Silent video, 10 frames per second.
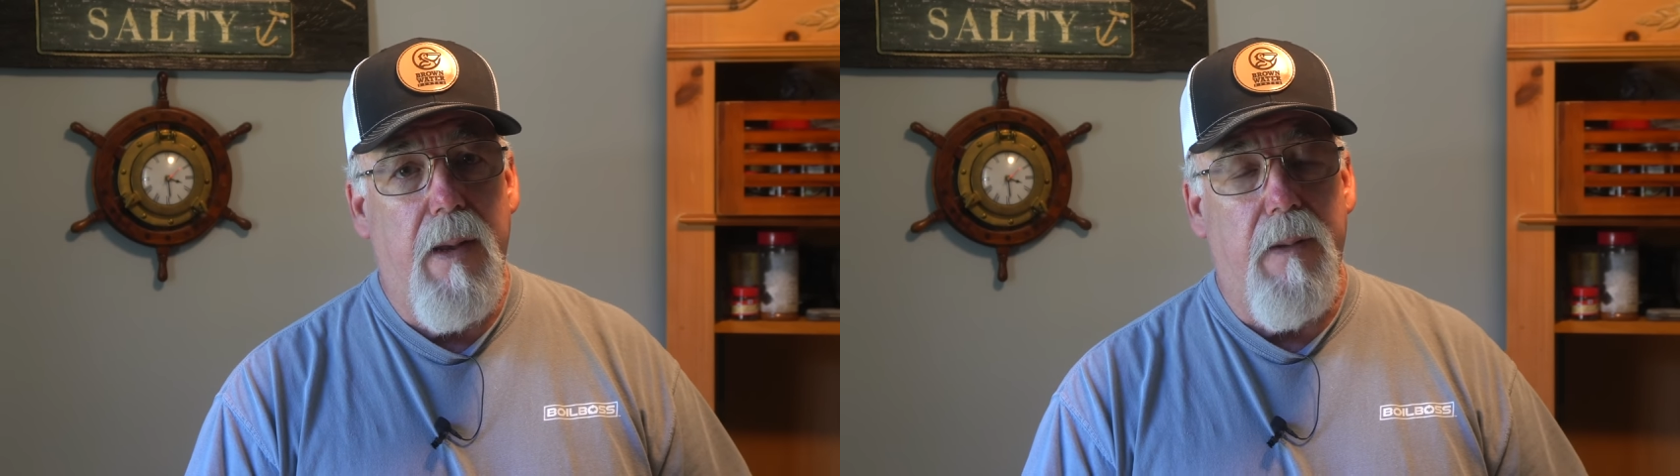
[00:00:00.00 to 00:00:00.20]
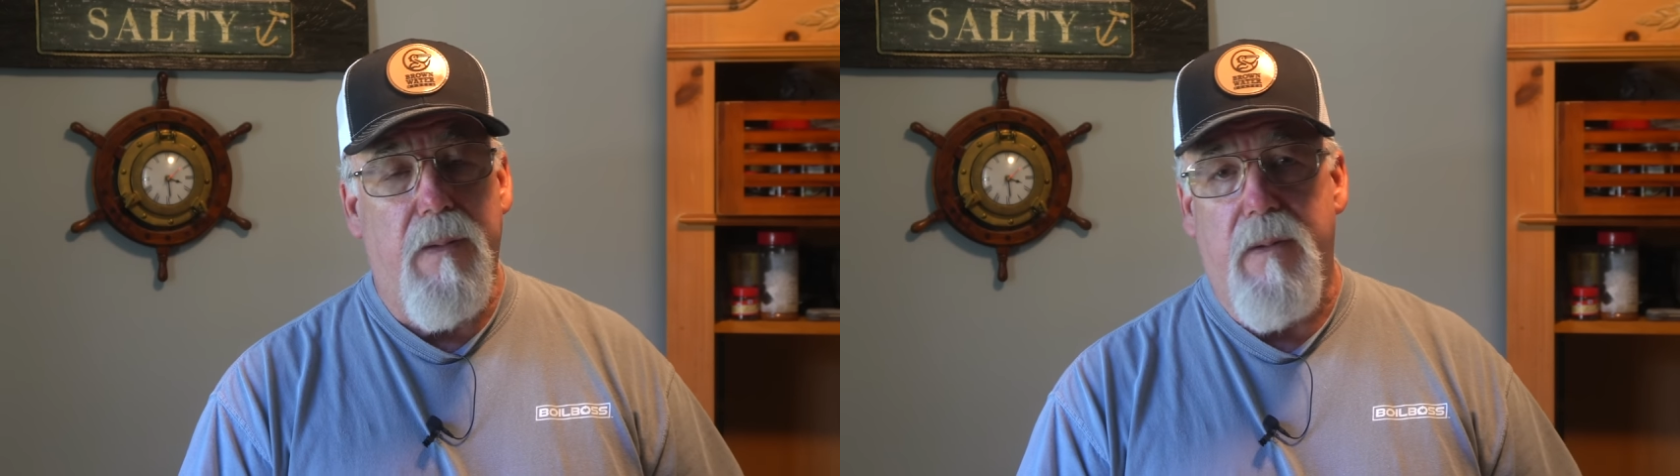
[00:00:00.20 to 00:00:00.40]

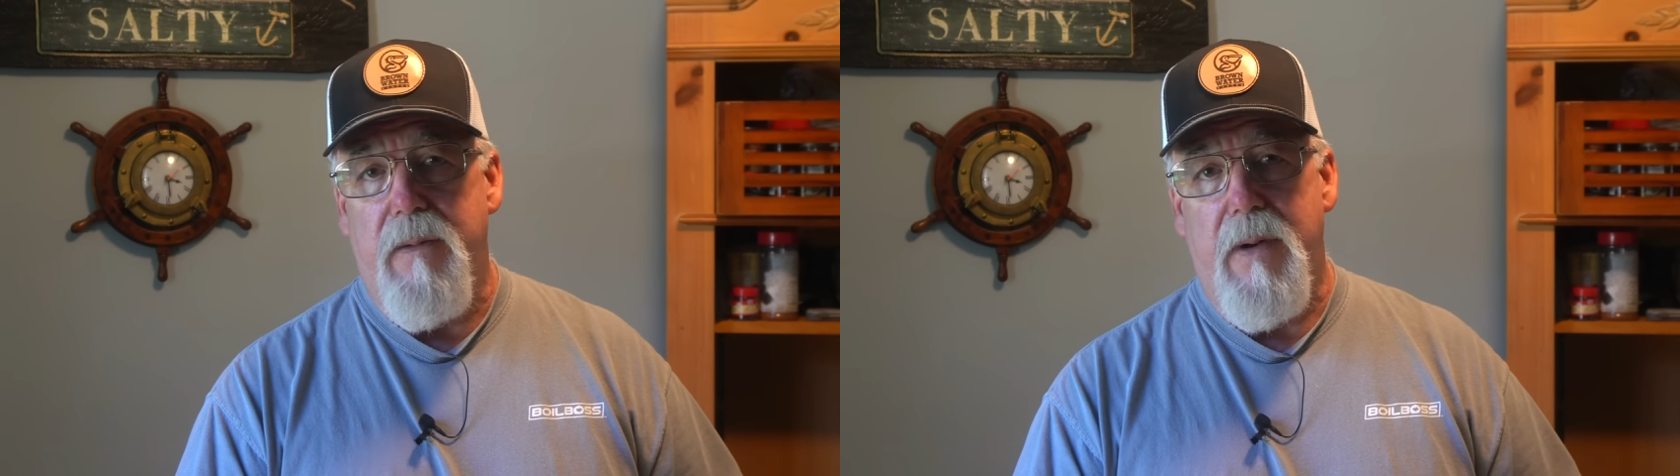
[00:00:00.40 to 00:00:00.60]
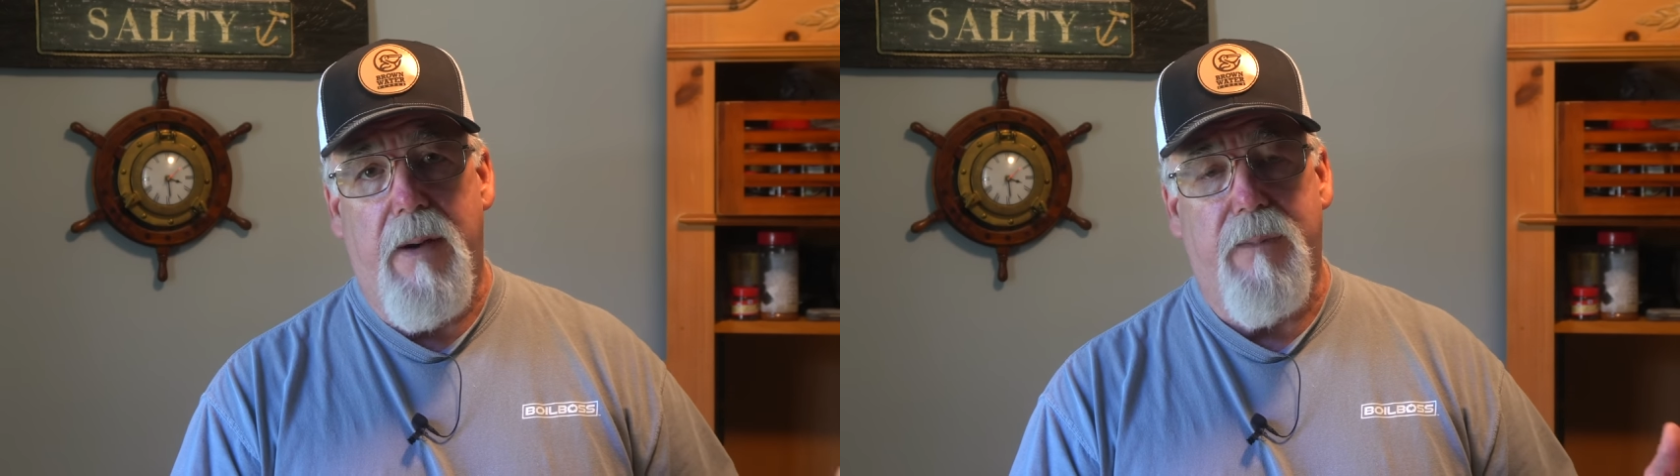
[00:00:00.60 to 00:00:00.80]
it's
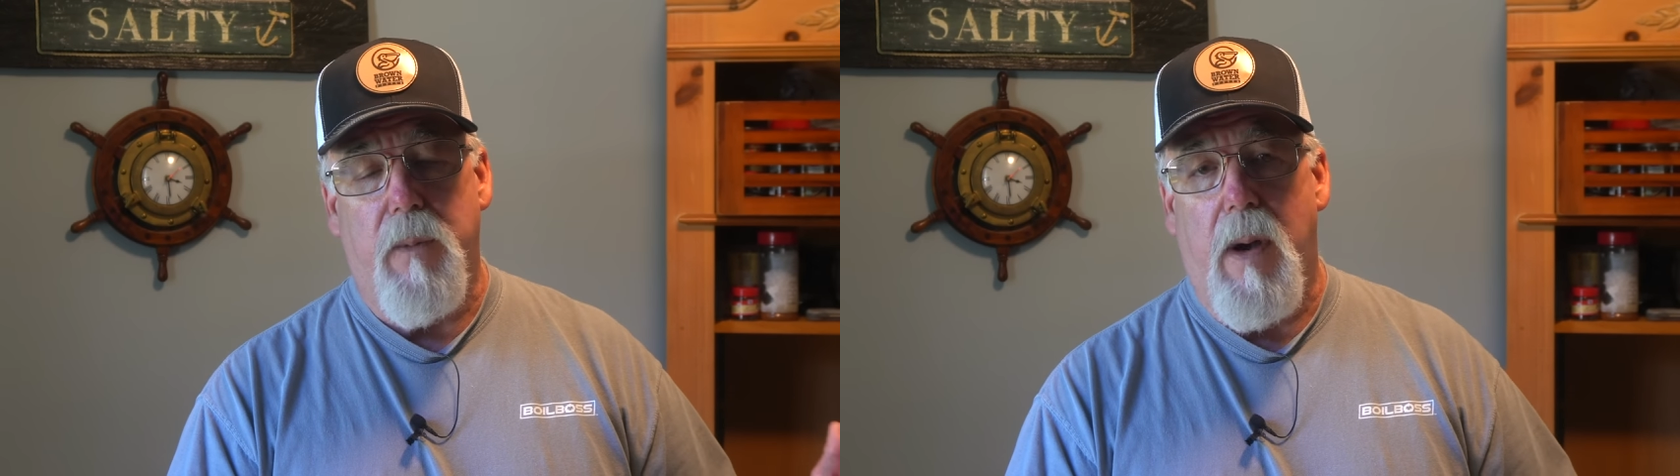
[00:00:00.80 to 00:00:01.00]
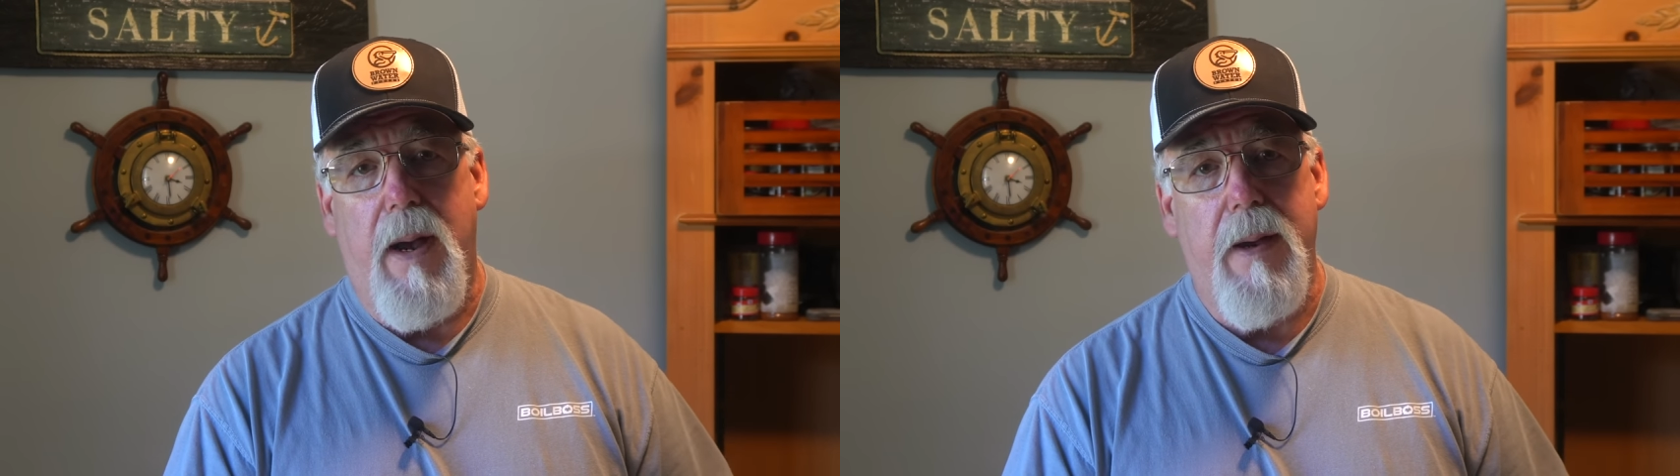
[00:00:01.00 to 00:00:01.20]
Jeff
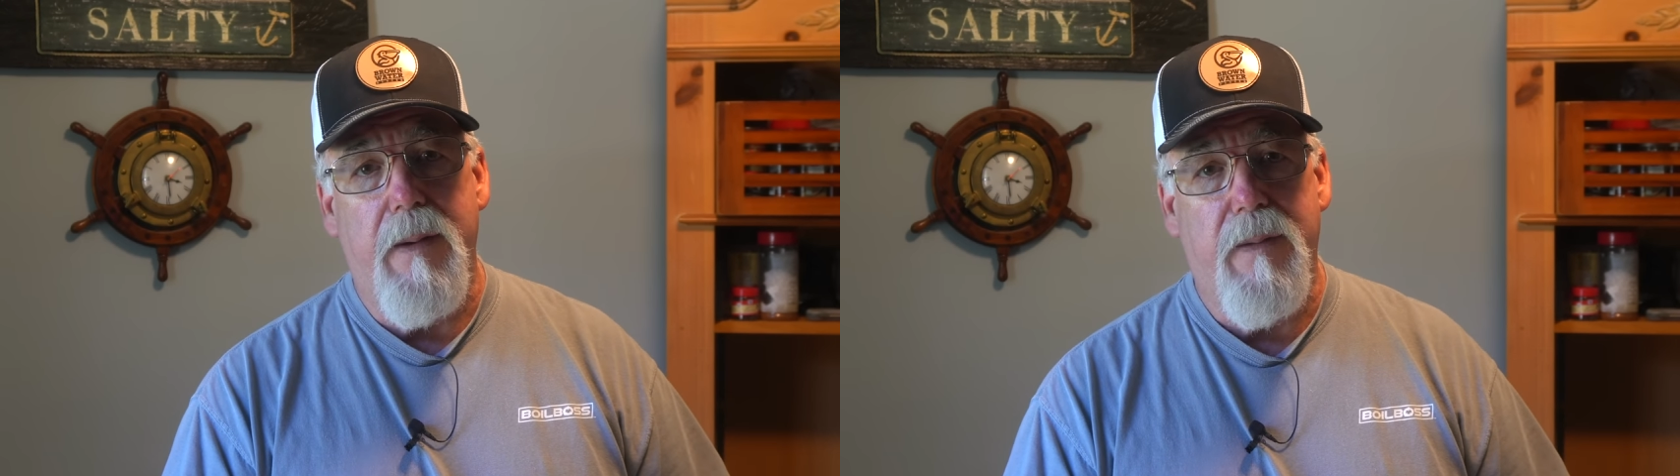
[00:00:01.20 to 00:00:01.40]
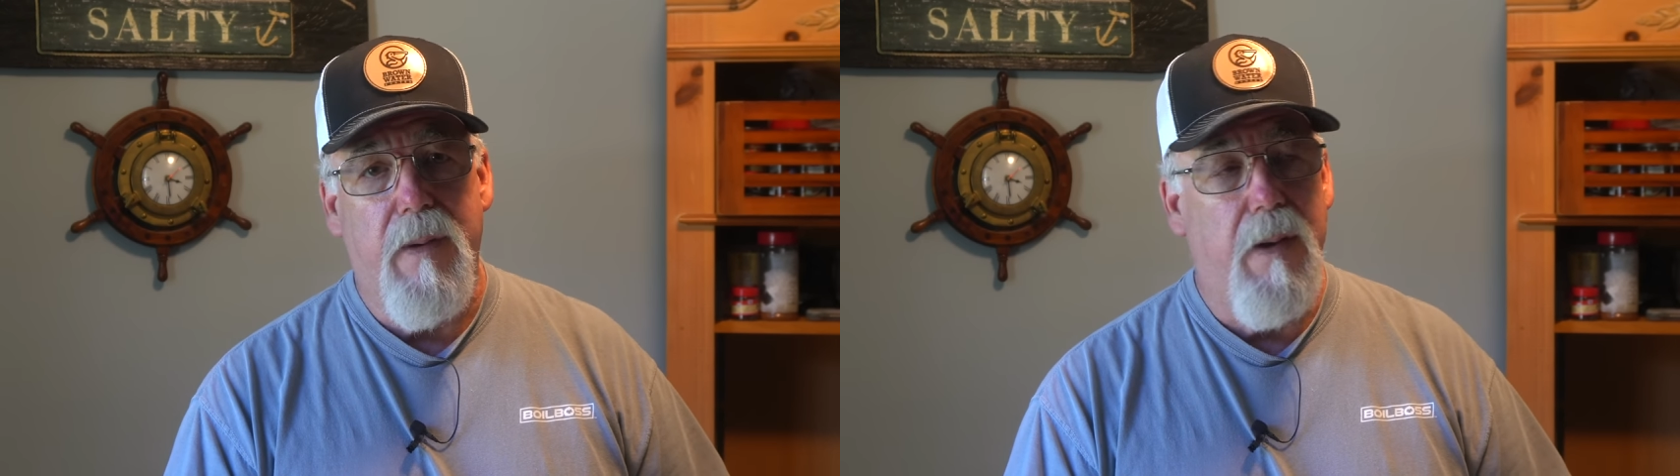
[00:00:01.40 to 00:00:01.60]
Rice,